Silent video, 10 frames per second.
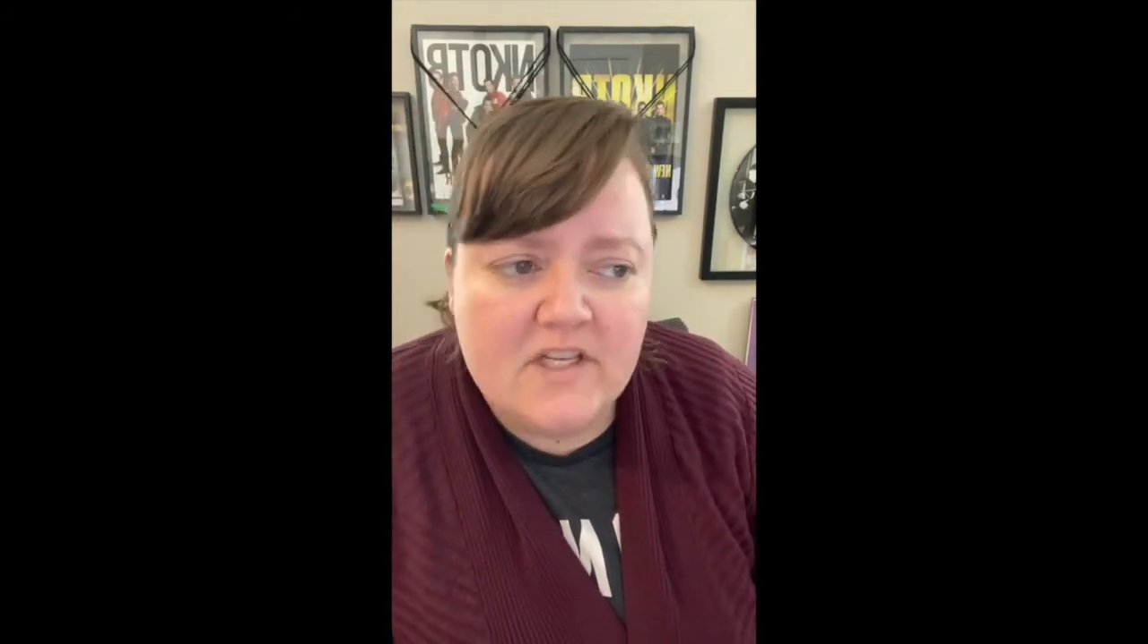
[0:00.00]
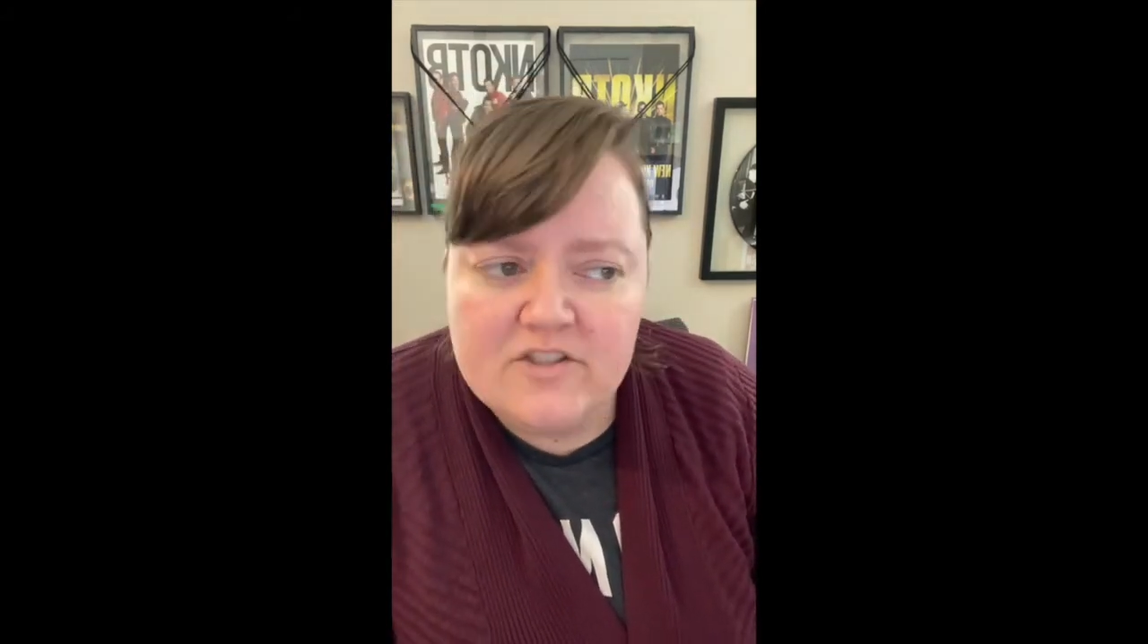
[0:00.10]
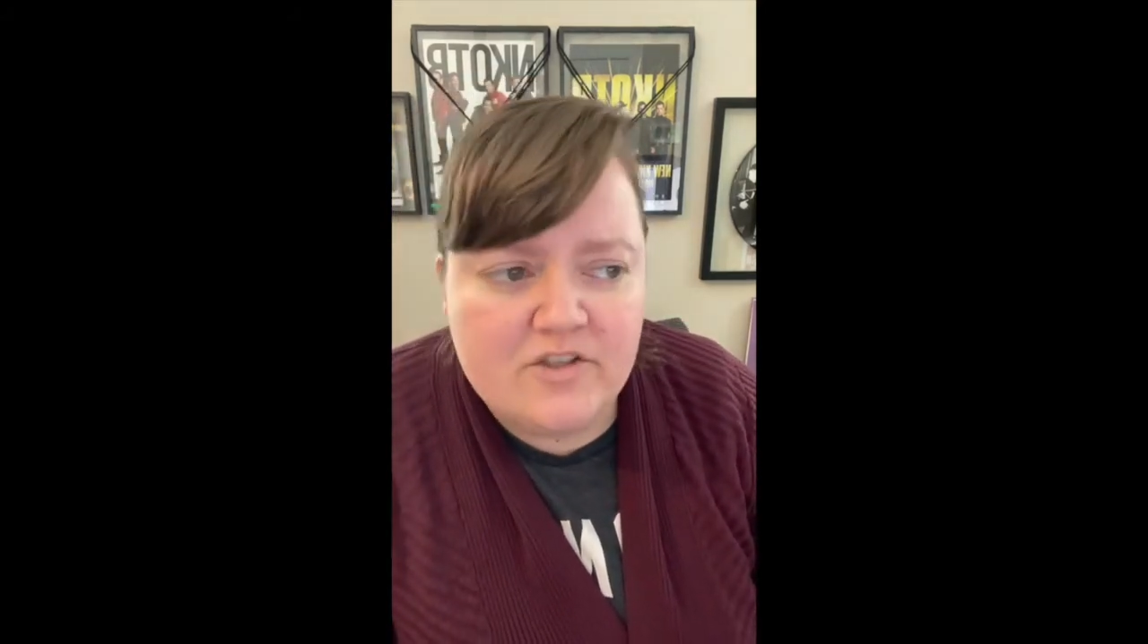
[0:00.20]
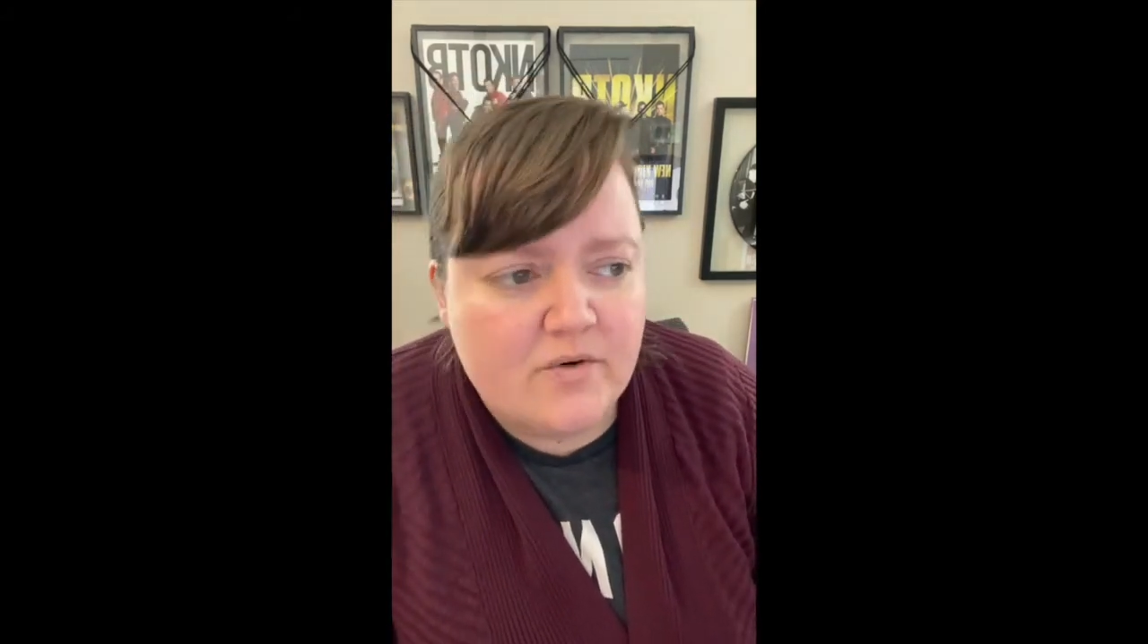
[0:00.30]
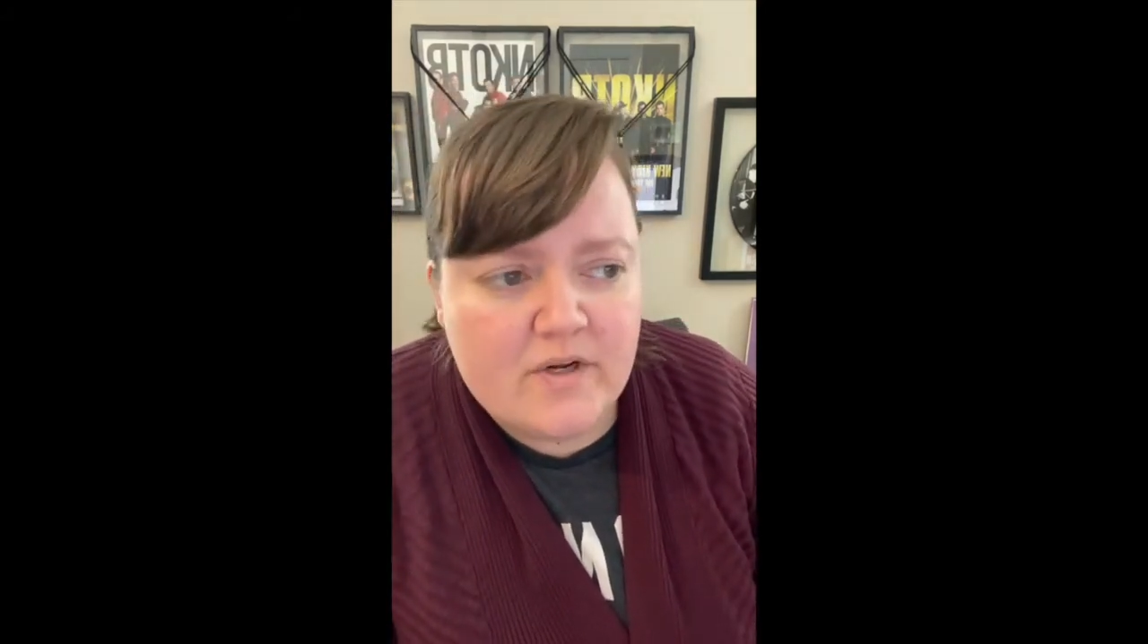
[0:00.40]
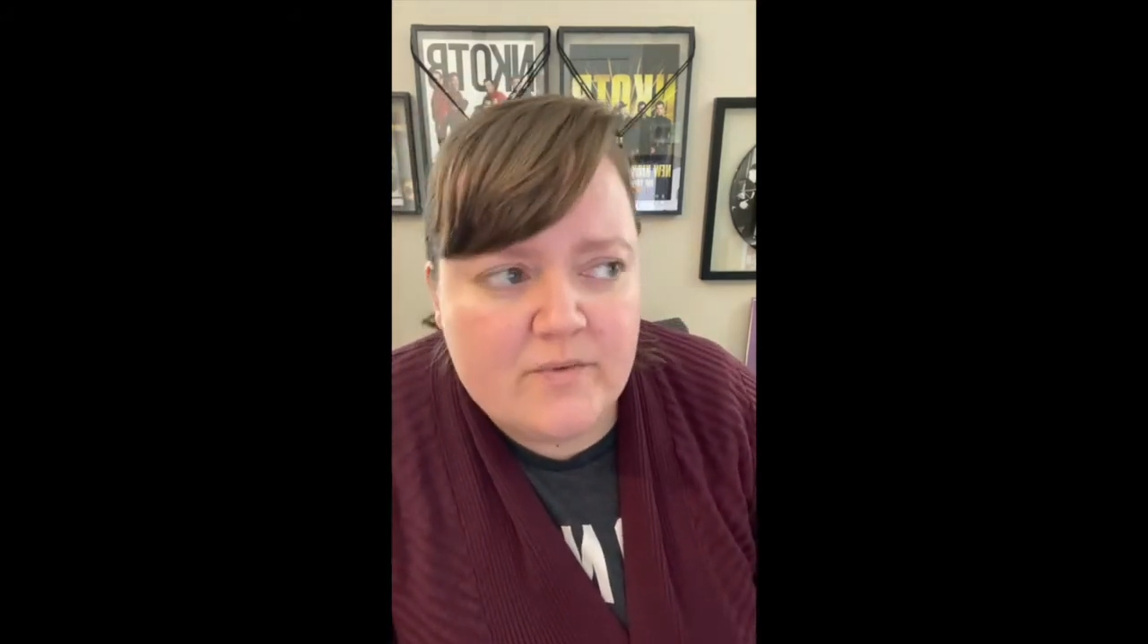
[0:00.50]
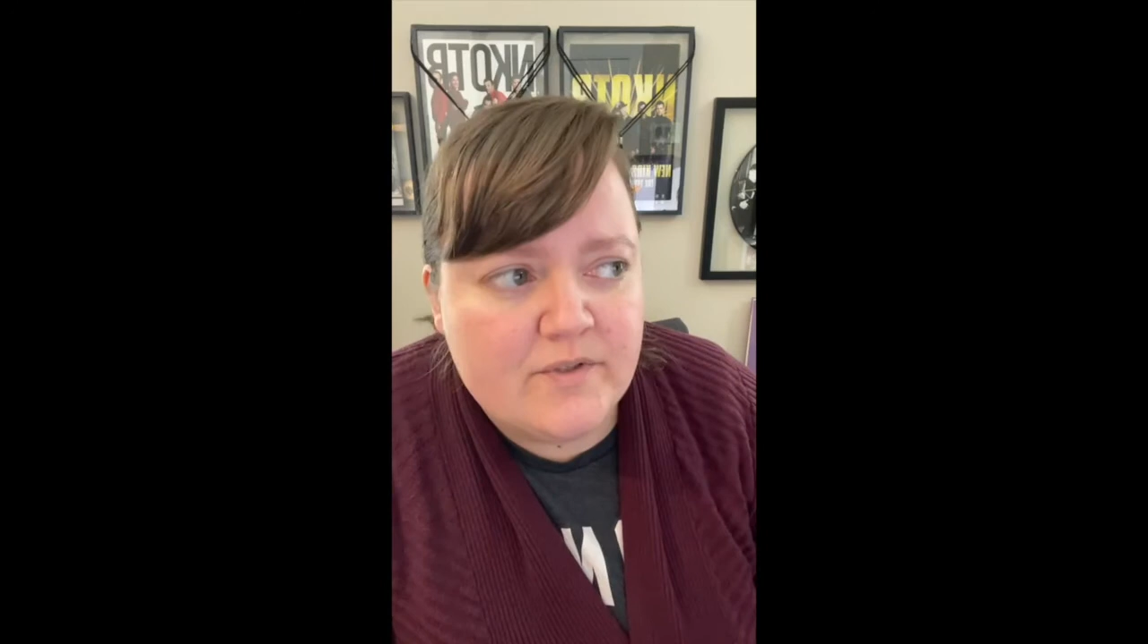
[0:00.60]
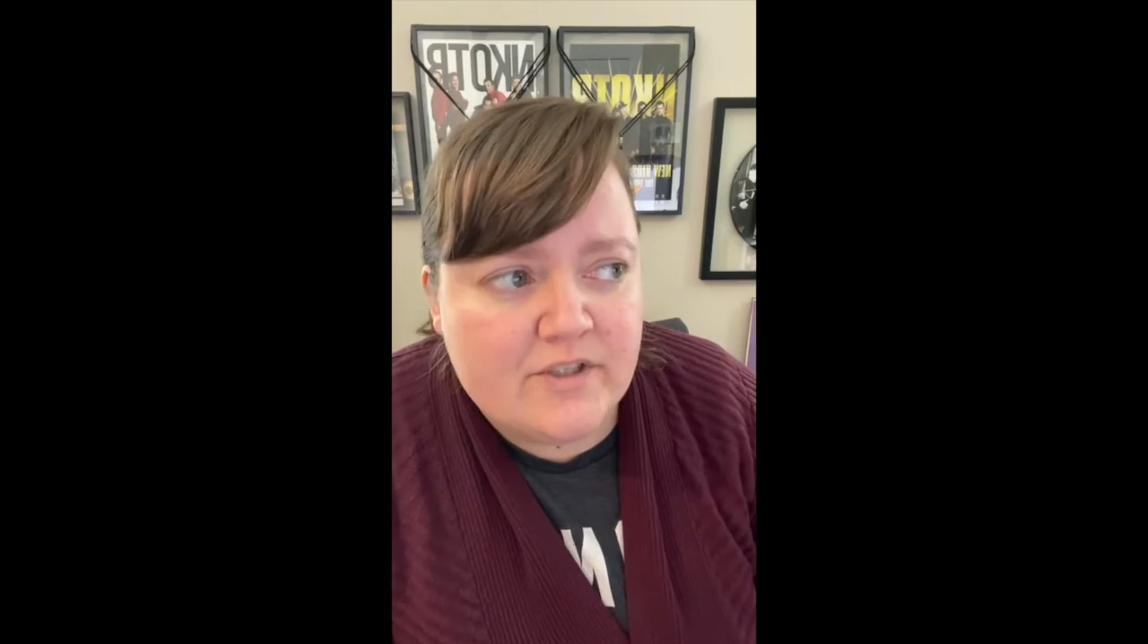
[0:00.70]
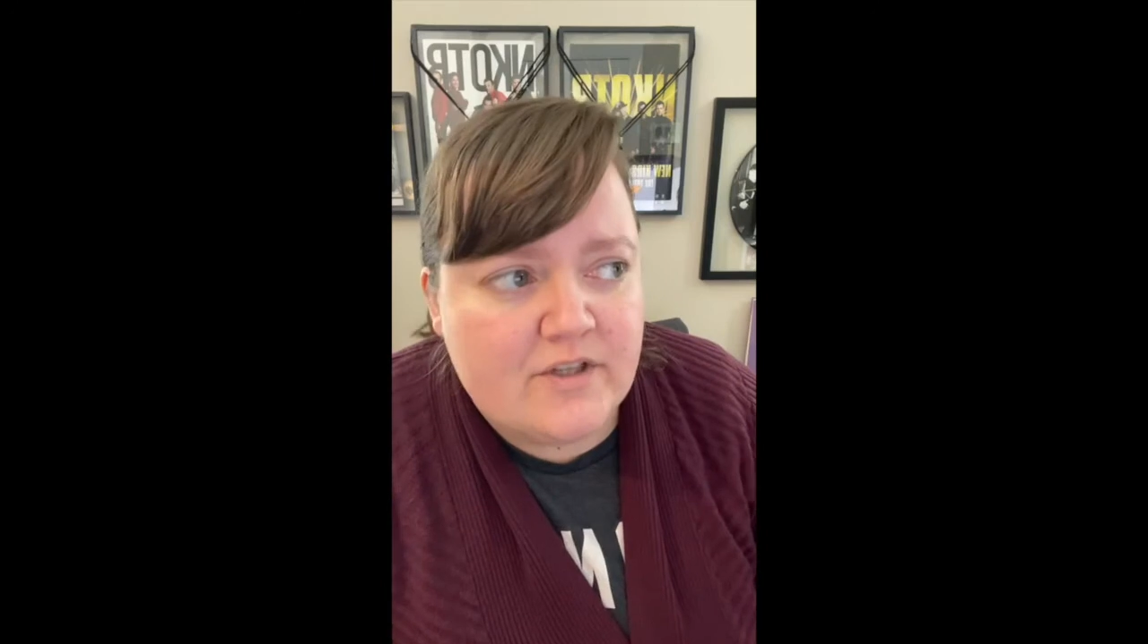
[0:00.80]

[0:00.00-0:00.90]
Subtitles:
So it was a